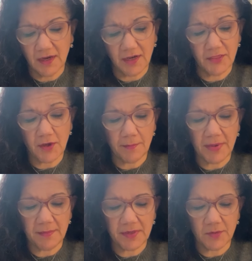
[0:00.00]
I thought
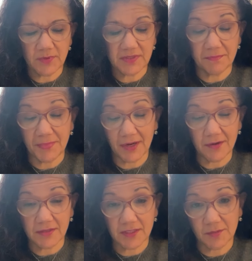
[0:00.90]
maybe he was
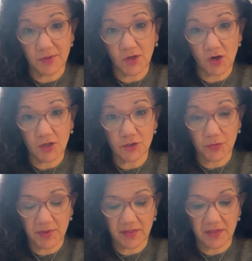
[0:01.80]
embarrassed to be caught
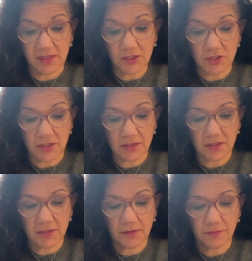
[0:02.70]
doing the
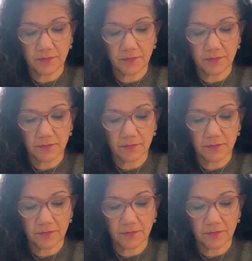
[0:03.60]
dishes.